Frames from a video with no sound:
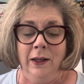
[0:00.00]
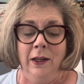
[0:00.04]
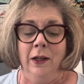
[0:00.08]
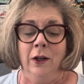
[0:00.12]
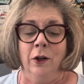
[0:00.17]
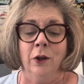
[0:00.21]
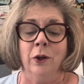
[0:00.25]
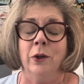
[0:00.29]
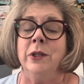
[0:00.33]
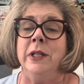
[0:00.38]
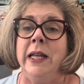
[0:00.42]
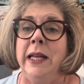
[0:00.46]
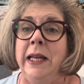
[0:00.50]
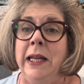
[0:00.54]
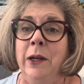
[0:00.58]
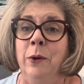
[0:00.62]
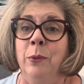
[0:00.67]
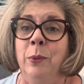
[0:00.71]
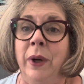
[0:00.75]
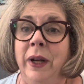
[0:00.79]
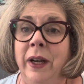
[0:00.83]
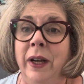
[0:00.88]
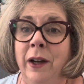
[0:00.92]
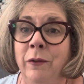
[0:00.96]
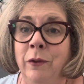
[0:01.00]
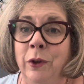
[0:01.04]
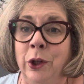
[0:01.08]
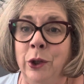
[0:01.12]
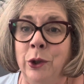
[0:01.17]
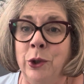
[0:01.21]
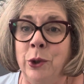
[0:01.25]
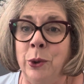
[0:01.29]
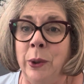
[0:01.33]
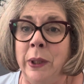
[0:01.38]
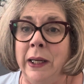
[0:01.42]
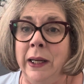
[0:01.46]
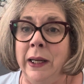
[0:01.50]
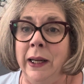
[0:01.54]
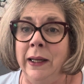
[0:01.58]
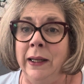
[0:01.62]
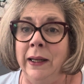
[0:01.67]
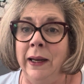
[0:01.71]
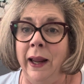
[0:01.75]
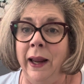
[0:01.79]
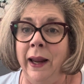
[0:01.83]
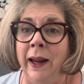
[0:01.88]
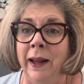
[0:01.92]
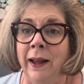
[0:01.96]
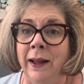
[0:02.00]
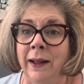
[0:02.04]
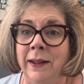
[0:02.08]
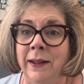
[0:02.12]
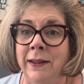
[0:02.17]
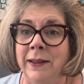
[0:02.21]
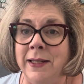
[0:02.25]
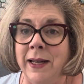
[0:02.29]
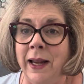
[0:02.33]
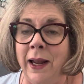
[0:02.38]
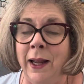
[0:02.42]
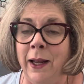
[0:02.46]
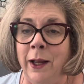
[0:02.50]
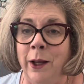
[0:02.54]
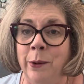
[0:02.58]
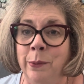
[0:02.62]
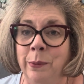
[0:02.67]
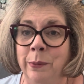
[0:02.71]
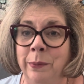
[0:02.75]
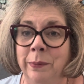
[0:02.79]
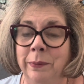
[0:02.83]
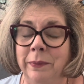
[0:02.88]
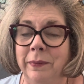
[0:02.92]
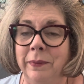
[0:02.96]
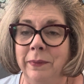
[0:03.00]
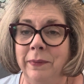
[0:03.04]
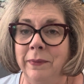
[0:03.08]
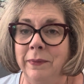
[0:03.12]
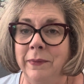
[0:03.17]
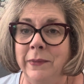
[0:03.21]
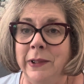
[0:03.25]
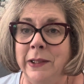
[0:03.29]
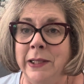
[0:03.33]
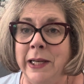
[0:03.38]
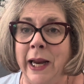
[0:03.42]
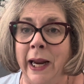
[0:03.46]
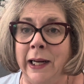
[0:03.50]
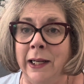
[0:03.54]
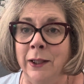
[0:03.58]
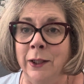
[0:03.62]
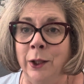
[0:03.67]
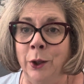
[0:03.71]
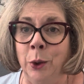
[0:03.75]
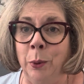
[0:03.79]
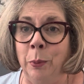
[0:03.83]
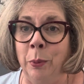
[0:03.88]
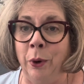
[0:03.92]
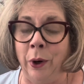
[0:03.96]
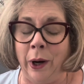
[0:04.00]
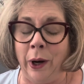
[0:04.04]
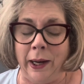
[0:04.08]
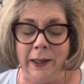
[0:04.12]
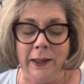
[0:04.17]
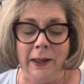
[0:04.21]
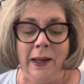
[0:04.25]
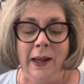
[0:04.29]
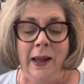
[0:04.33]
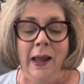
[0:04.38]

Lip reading: or tea or whatever you're drinking and take a little break.